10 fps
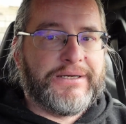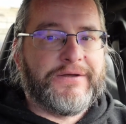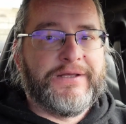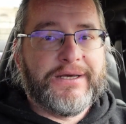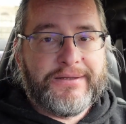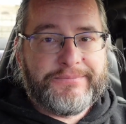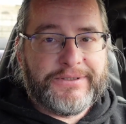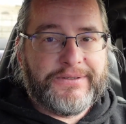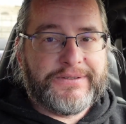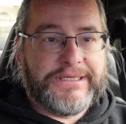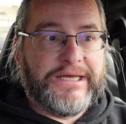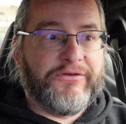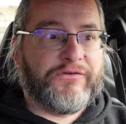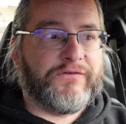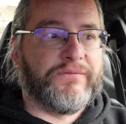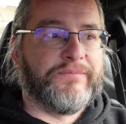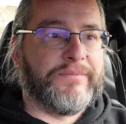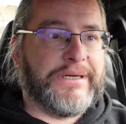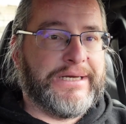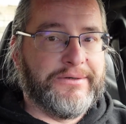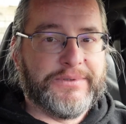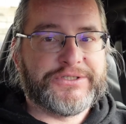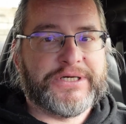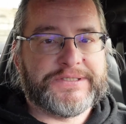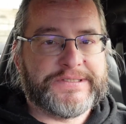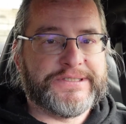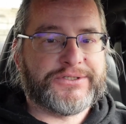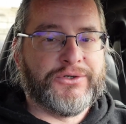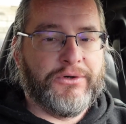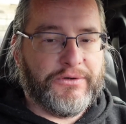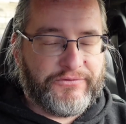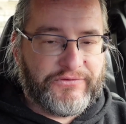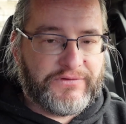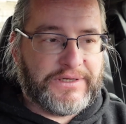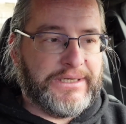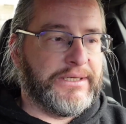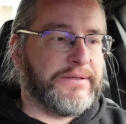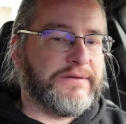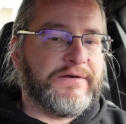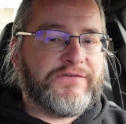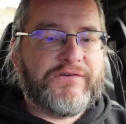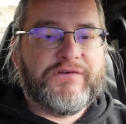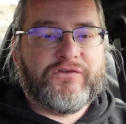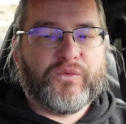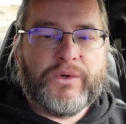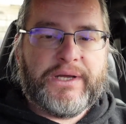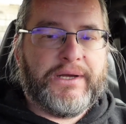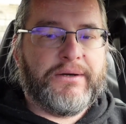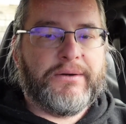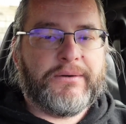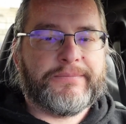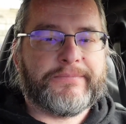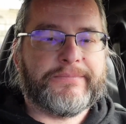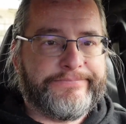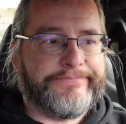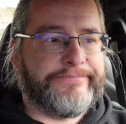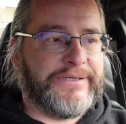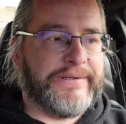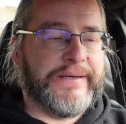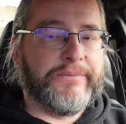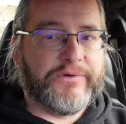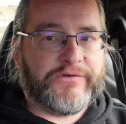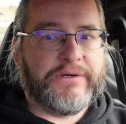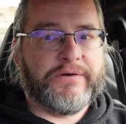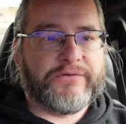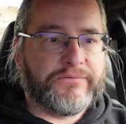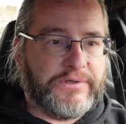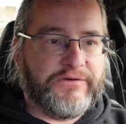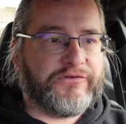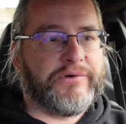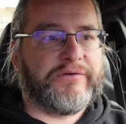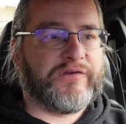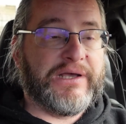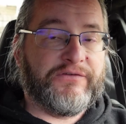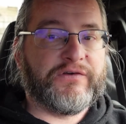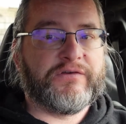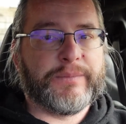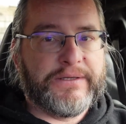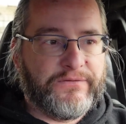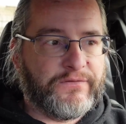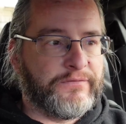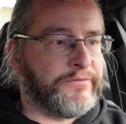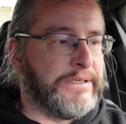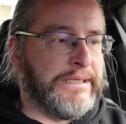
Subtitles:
The other part is, how much has this cost? And this is where playing with cars on racetracks gets expensive.